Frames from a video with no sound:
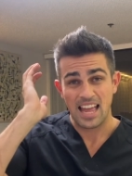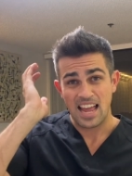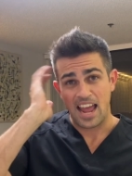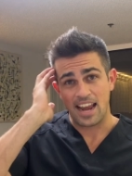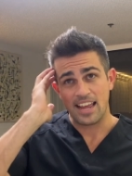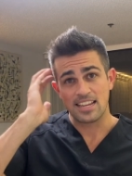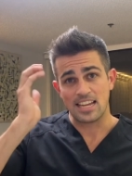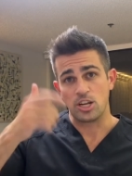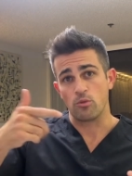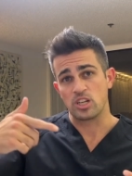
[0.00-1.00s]
headaches that
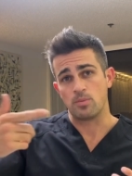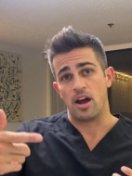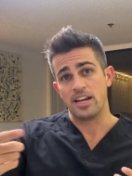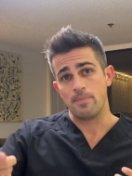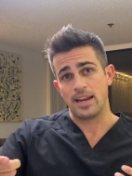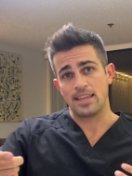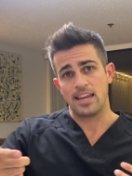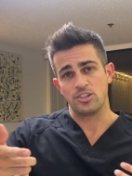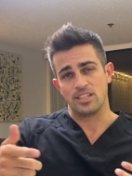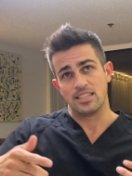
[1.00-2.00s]
don't respond to
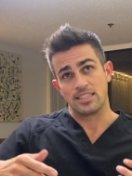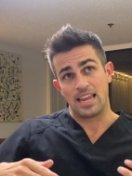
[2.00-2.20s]
medications